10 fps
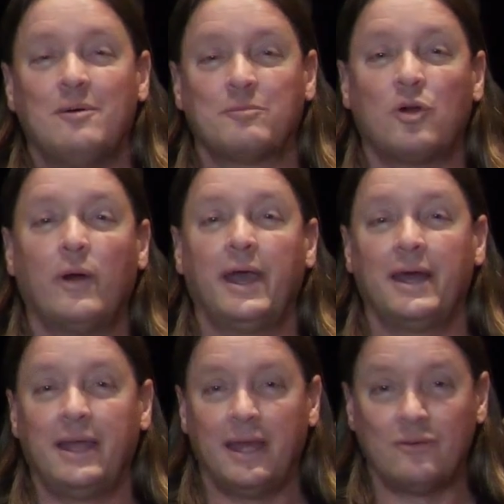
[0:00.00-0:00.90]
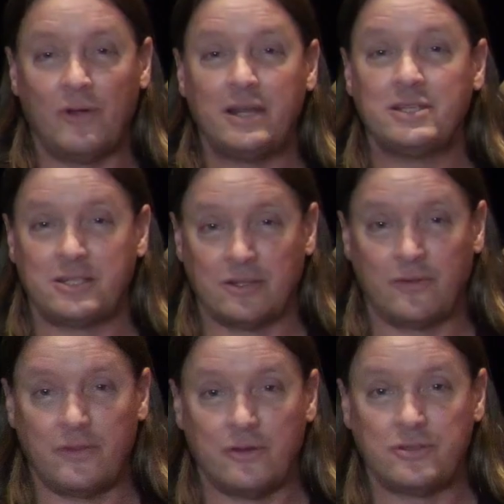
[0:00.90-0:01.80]
Go ahead and register
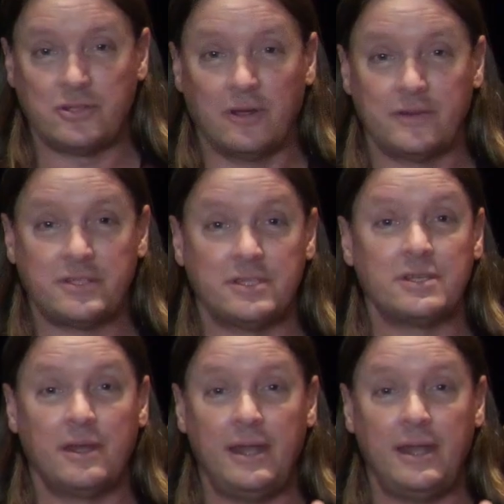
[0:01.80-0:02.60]
for those services.